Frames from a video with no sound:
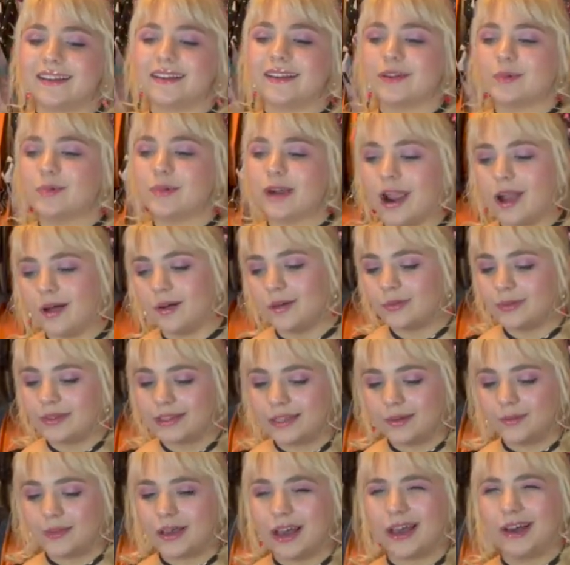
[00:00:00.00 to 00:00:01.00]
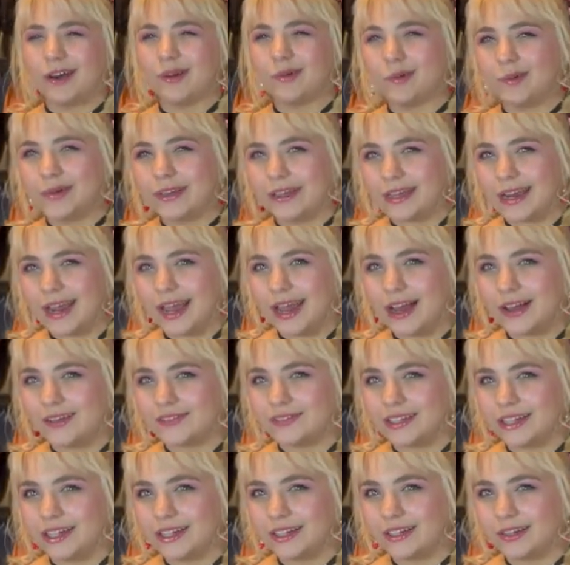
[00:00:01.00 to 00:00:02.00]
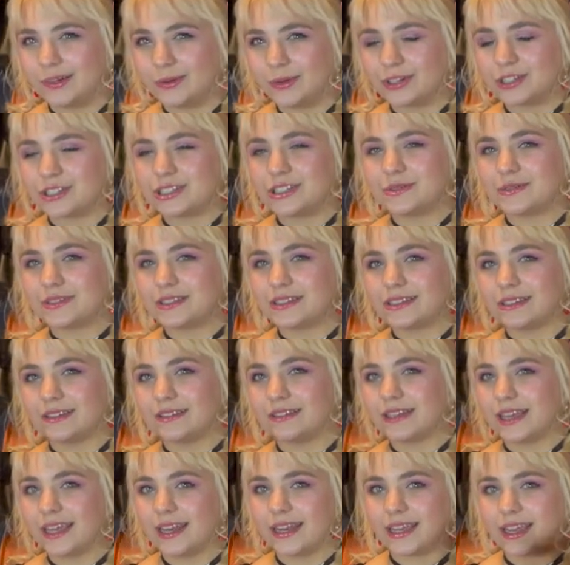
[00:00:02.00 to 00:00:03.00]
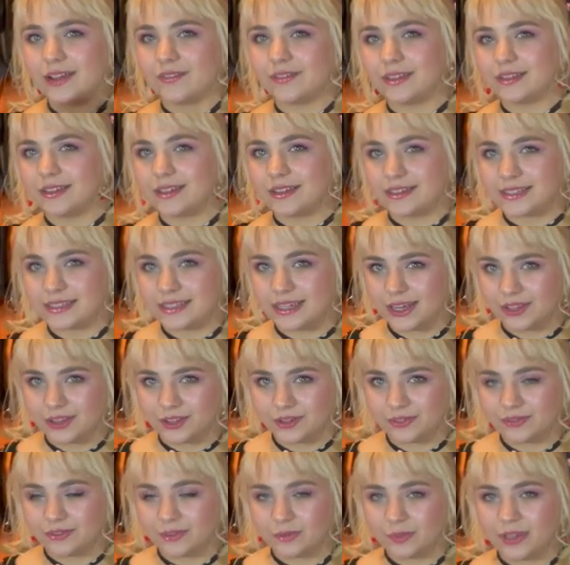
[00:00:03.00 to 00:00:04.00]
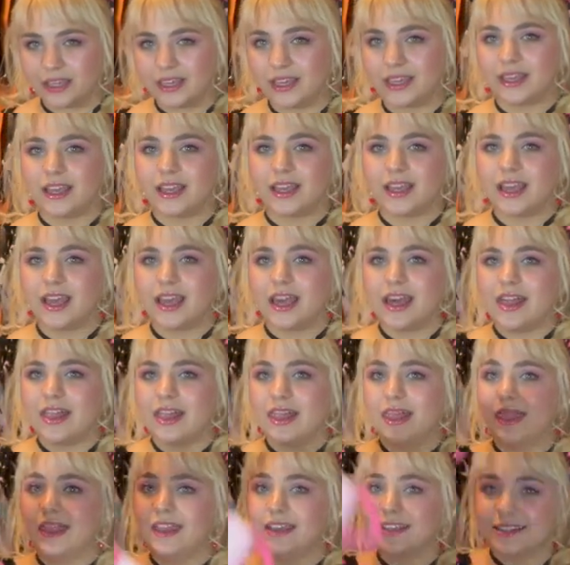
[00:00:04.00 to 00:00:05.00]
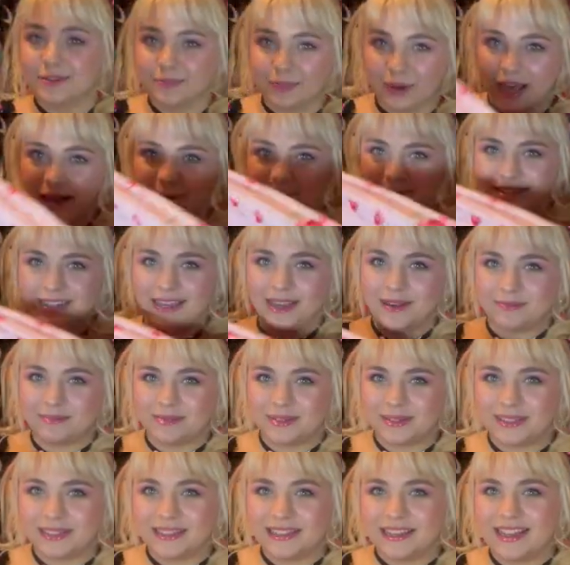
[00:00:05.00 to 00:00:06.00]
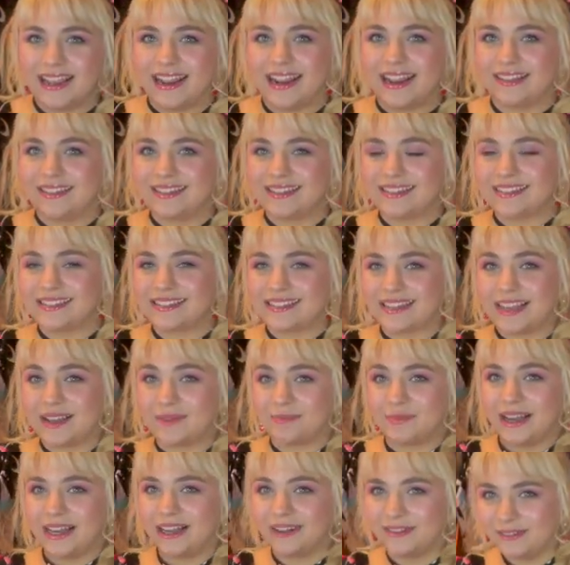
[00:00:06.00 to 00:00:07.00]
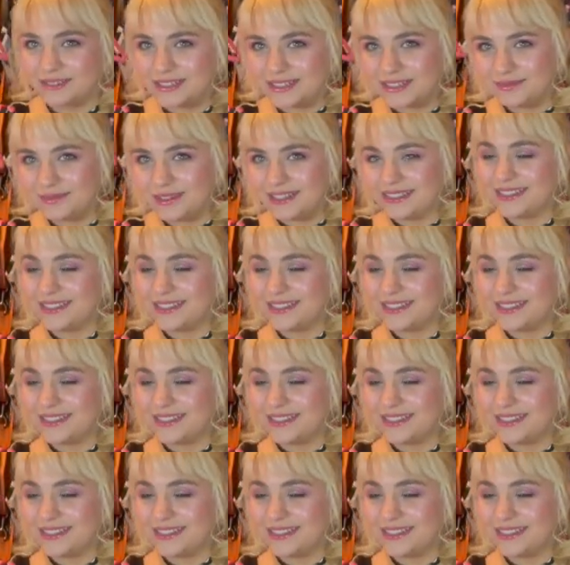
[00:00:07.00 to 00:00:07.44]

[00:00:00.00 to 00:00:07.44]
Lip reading: probably about a week and a half later, while she was still getting everything together for me, this popped up, And this is like my ultimate, this